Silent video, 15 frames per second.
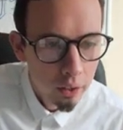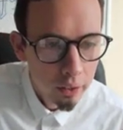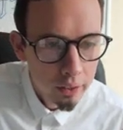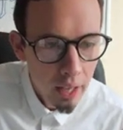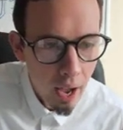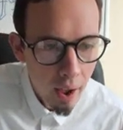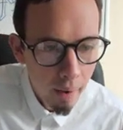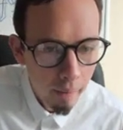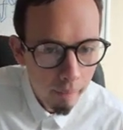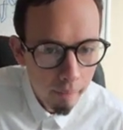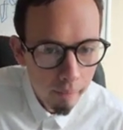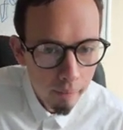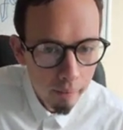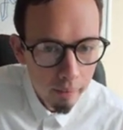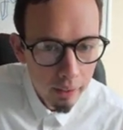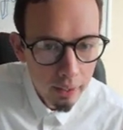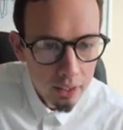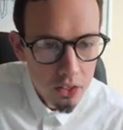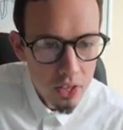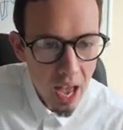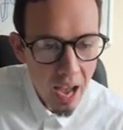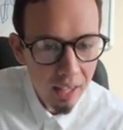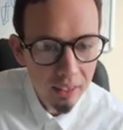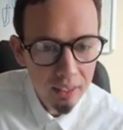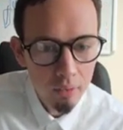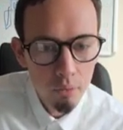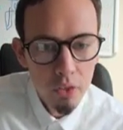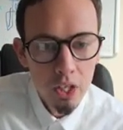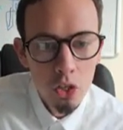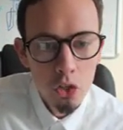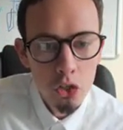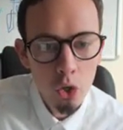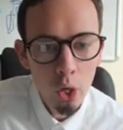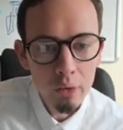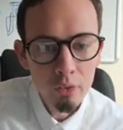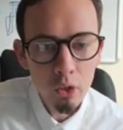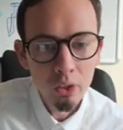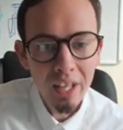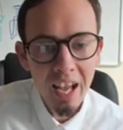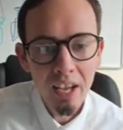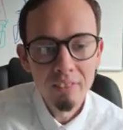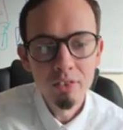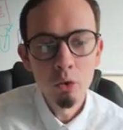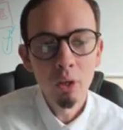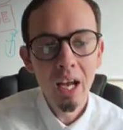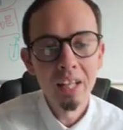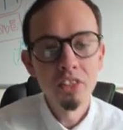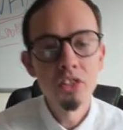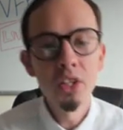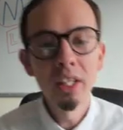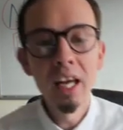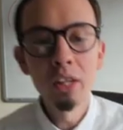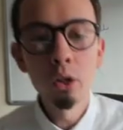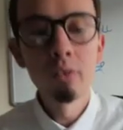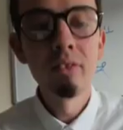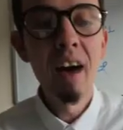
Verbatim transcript: Yeah, exactly. So if you if you can see that in